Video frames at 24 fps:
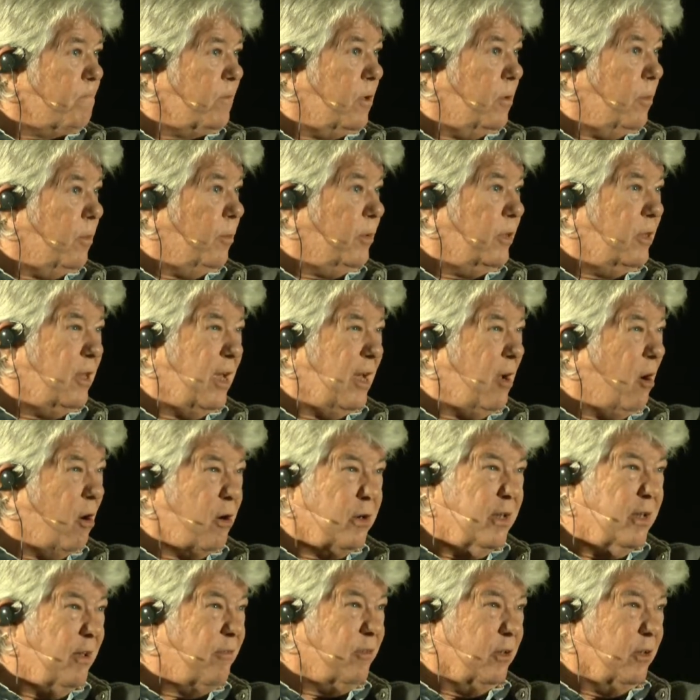They are
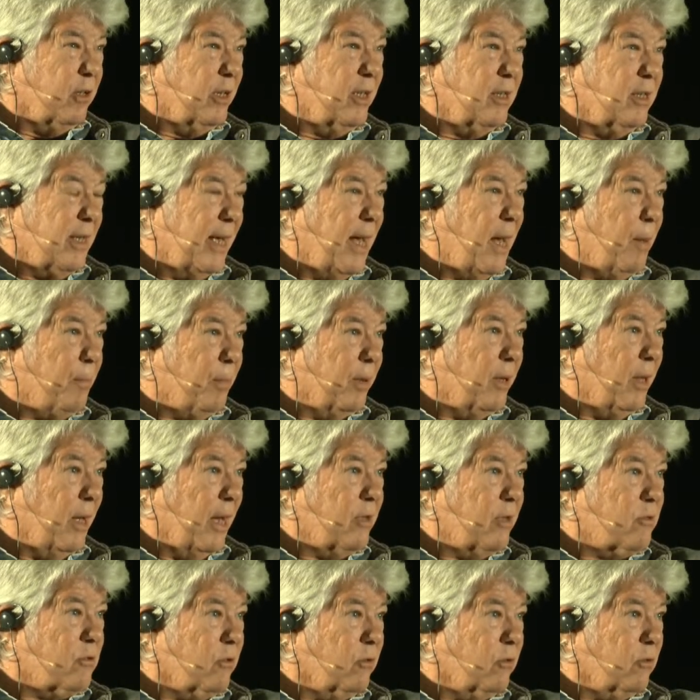definitely in the
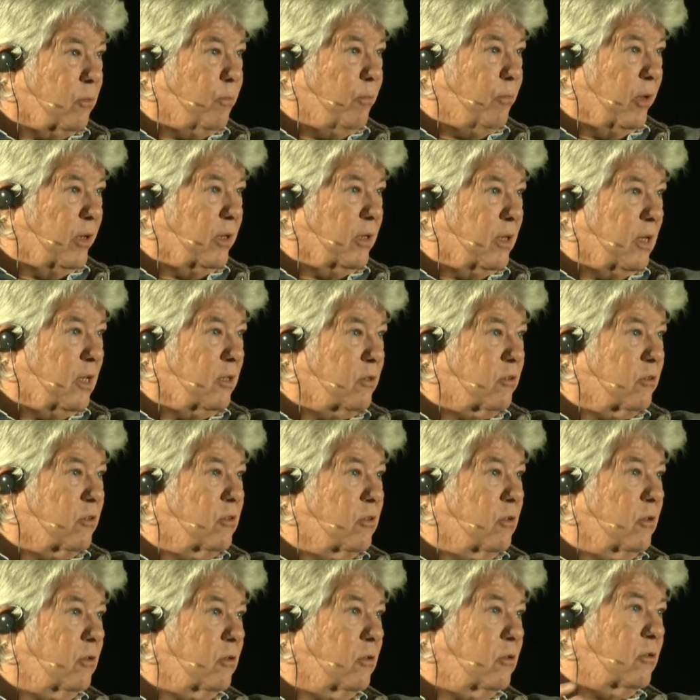Appalachians, but
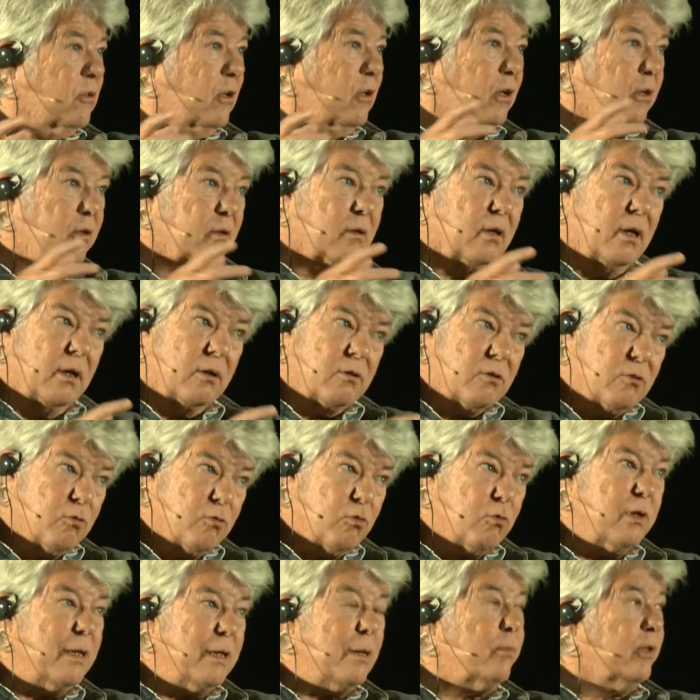it's an
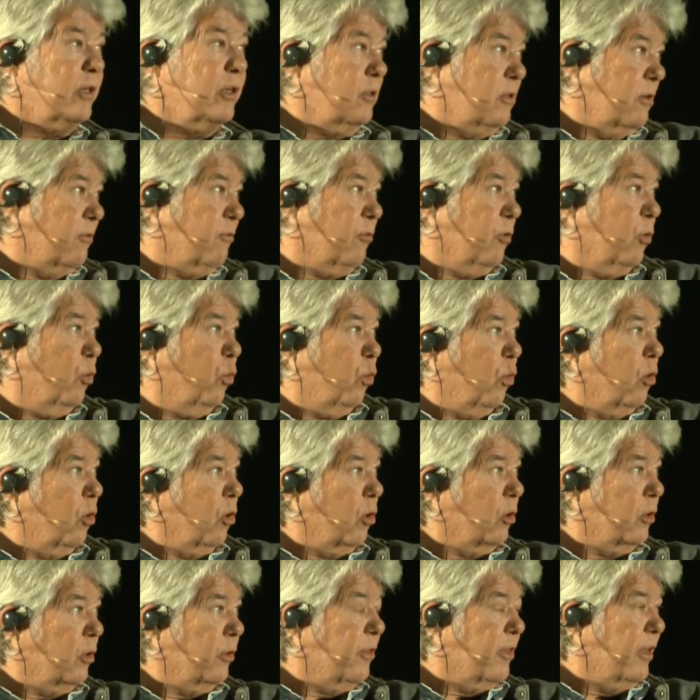extremely different
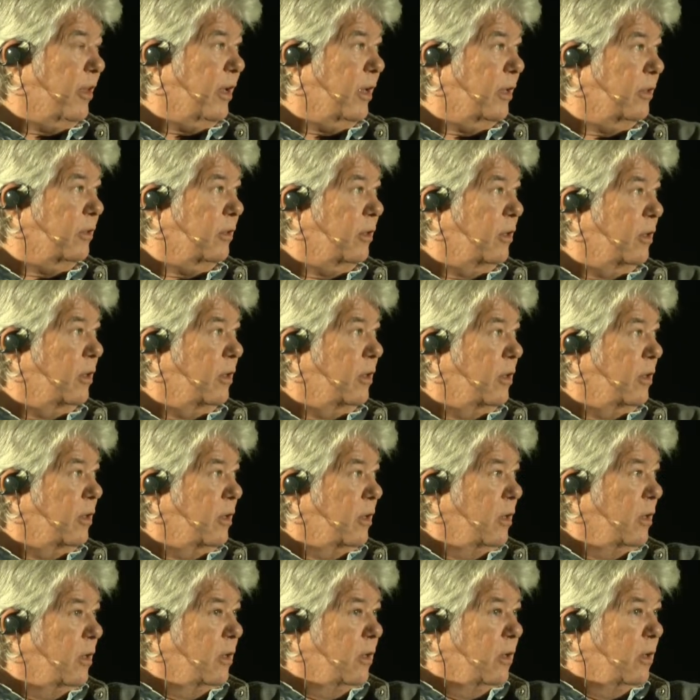world than
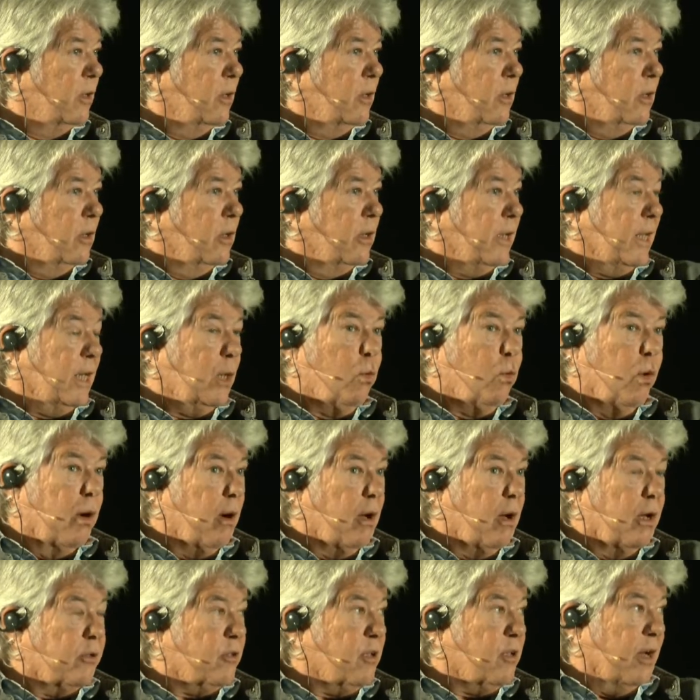anywhere
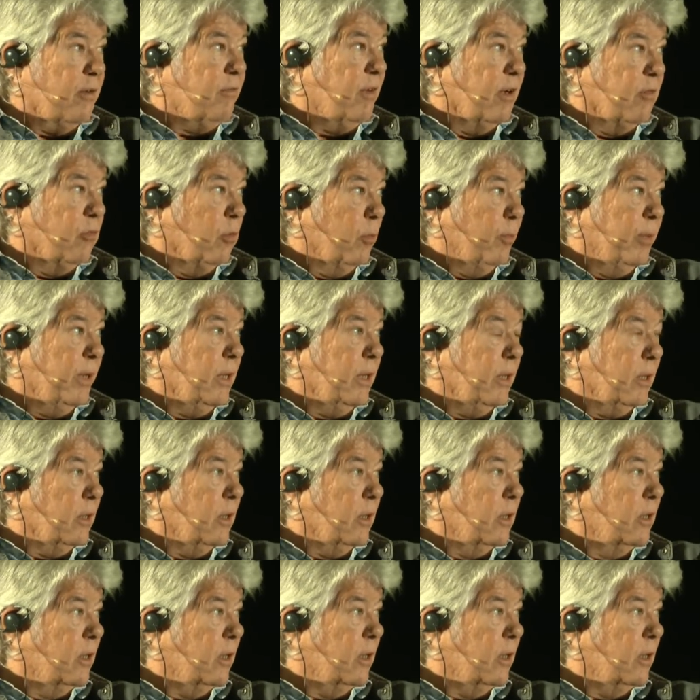else I've ever been.